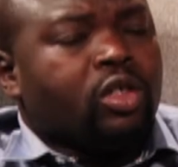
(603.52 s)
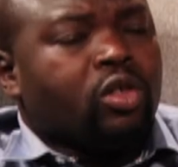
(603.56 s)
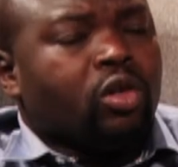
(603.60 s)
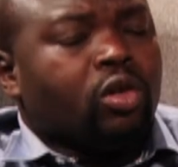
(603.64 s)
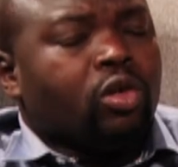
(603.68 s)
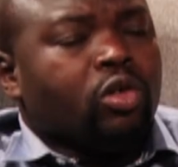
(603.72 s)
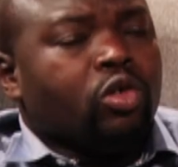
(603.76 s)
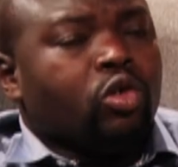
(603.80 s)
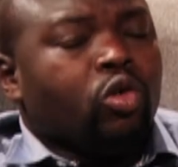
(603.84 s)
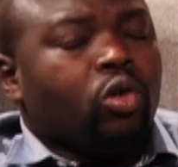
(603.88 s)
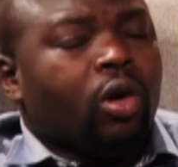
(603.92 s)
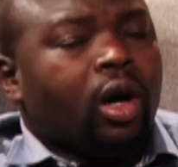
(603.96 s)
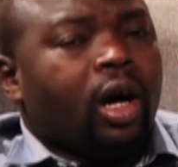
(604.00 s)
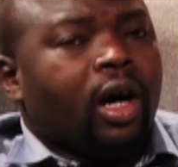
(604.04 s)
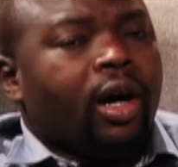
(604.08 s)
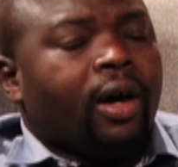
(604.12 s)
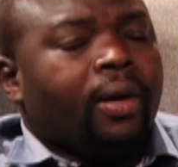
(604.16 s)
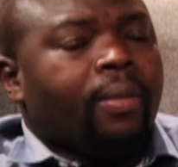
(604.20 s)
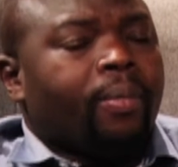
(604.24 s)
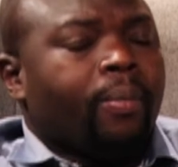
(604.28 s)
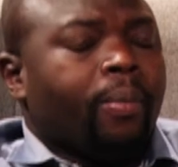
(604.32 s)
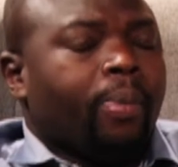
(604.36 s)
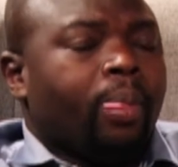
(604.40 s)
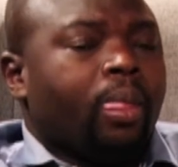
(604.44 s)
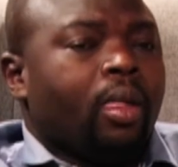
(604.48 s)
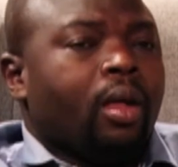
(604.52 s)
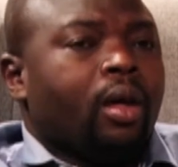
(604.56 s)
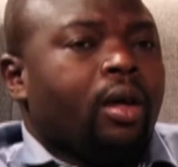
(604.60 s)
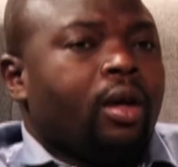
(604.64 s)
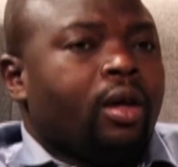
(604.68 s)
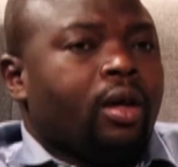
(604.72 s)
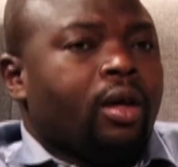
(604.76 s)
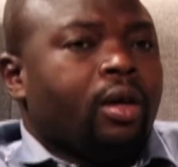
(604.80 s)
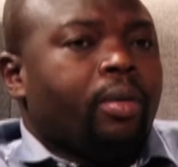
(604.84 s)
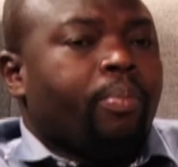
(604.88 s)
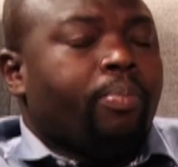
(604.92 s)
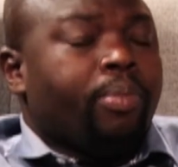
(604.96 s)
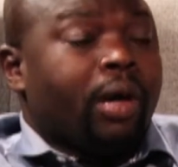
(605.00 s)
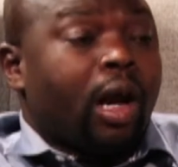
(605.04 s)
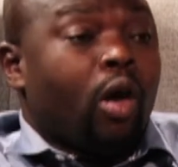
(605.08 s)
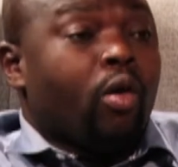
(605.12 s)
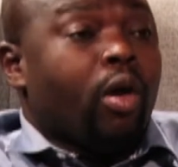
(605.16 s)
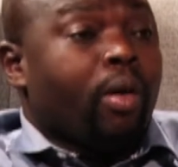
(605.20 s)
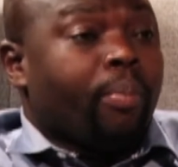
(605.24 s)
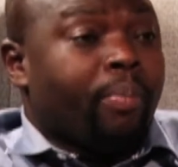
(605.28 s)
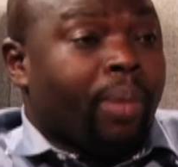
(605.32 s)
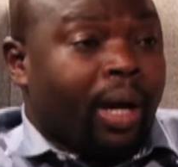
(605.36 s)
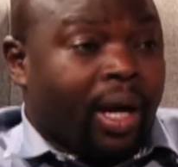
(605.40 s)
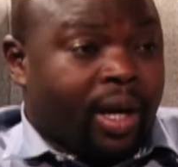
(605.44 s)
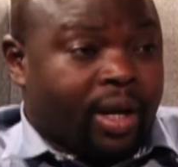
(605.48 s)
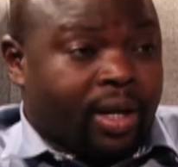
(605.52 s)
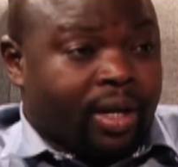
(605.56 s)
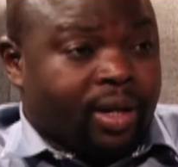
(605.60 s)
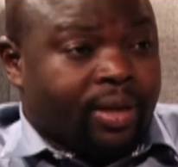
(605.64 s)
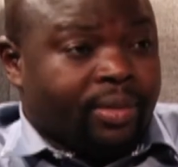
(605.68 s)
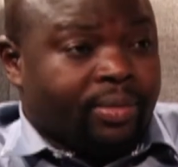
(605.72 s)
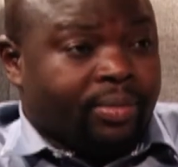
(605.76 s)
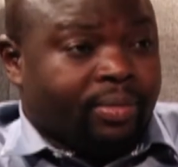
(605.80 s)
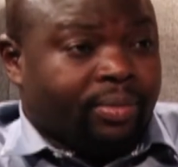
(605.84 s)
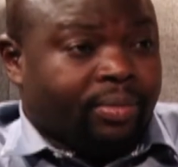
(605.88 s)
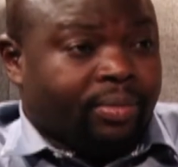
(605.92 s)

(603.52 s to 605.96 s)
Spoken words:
So you are plowing back.